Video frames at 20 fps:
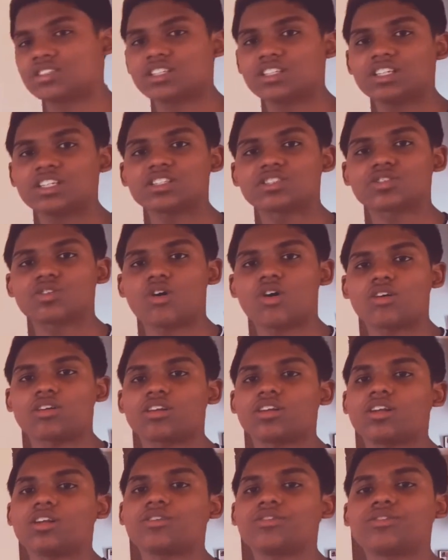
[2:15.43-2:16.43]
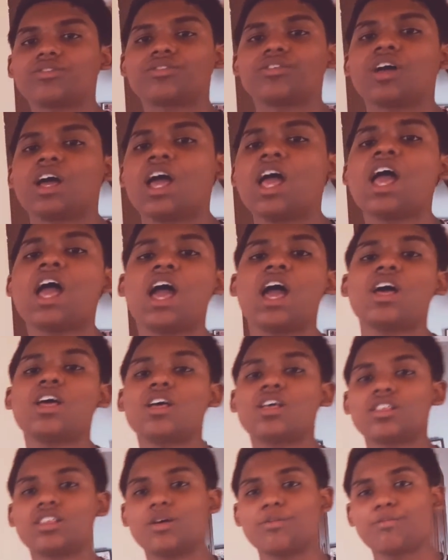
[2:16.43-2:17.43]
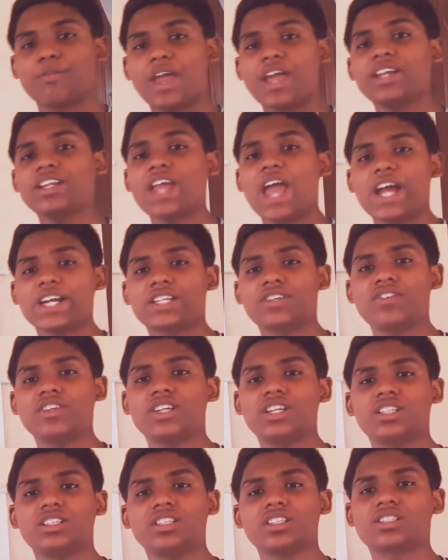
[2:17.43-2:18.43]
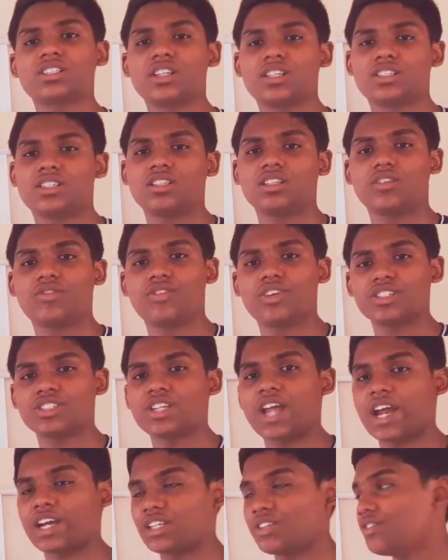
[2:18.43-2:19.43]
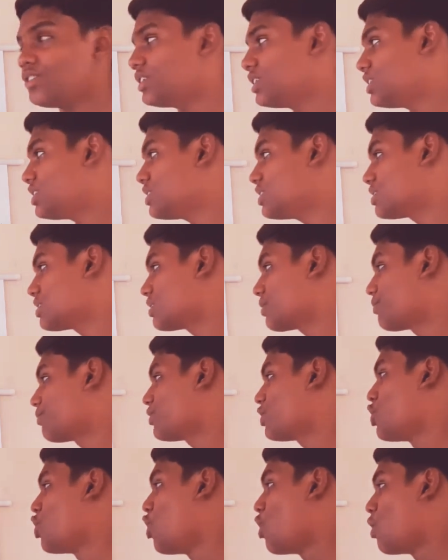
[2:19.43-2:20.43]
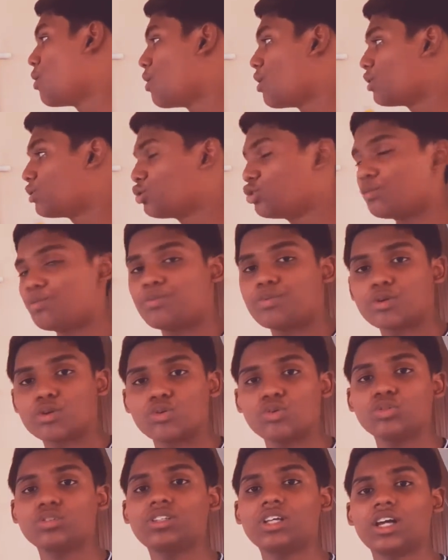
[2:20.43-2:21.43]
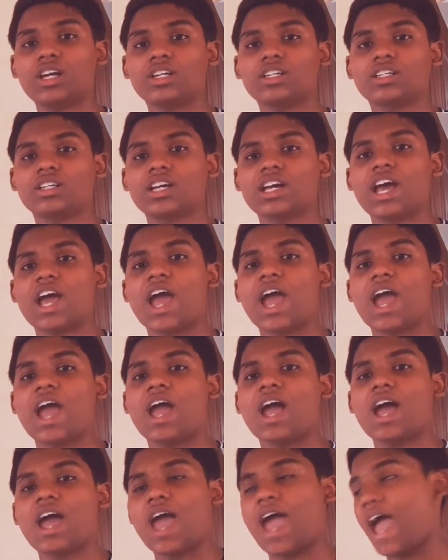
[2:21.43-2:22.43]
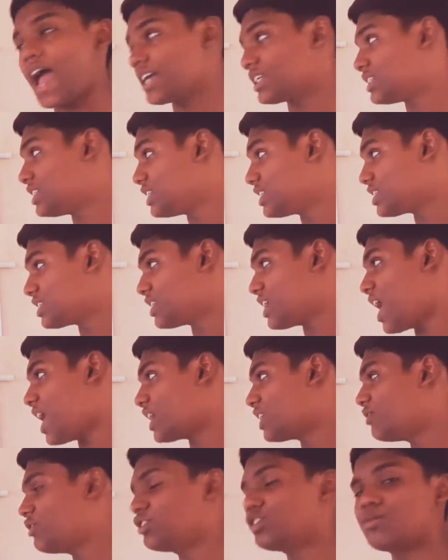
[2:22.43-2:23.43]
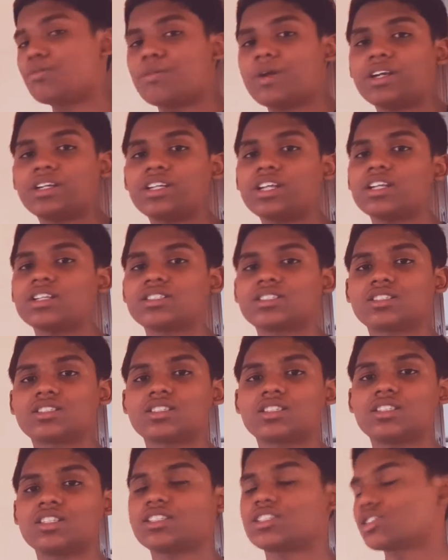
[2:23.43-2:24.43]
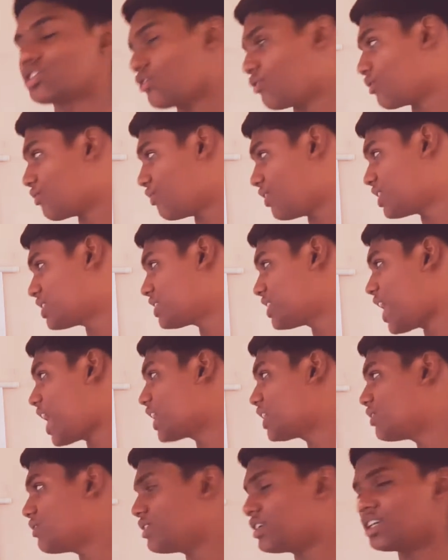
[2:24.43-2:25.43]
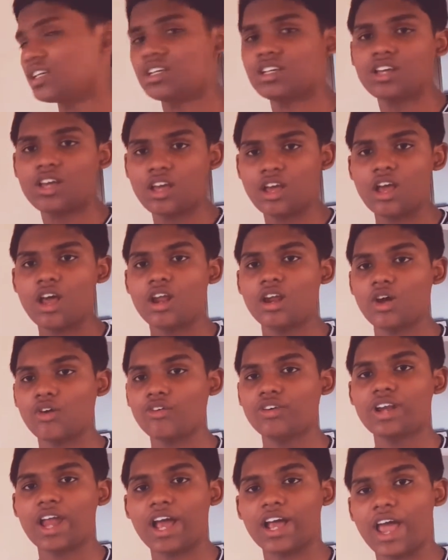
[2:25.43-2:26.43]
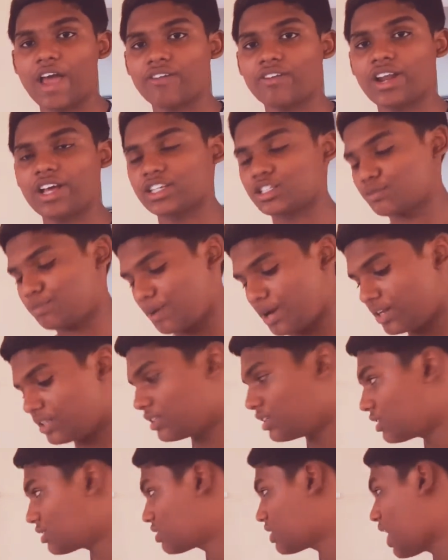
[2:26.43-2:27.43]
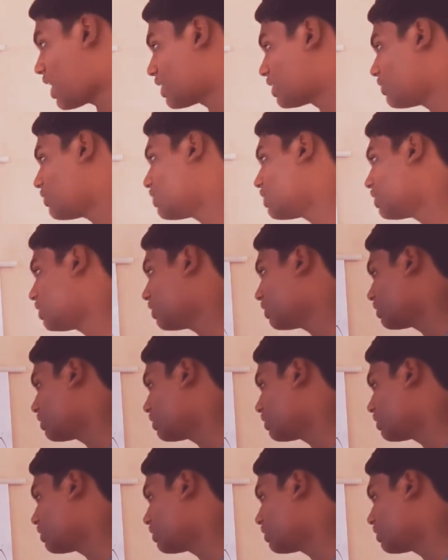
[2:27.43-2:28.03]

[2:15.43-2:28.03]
it is not enough. The main activity in this lesson, the first activity is to prove that acids react with metals. This is our first activity. Now I will explain this activity.